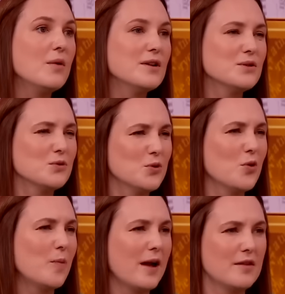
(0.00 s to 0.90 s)
We sort of
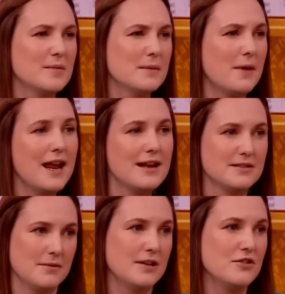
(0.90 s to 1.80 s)
talk about them as appealing
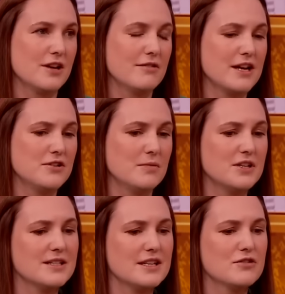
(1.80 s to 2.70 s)
to a new generation,
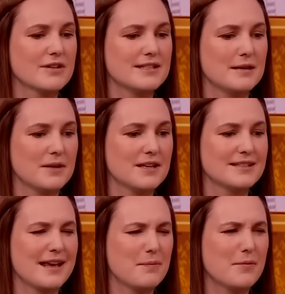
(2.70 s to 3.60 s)
which is interesting because
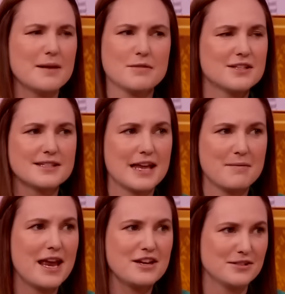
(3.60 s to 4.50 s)
they're pretty much the
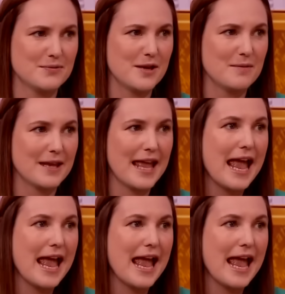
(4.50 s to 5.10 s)
same age as William and